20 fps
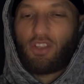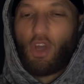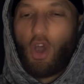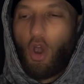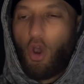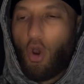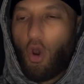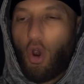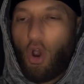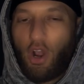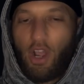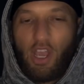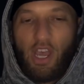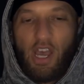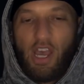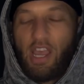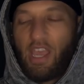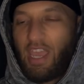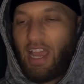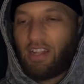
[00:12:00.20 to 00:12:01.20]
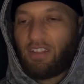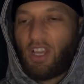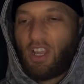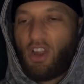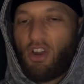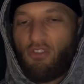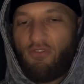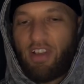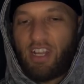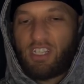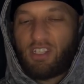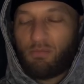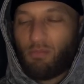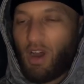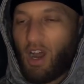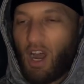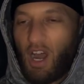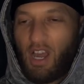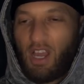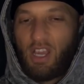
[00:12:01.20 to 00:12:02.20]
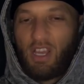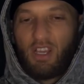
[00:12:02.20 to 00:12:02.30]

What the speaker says: the hook, he had the charisma,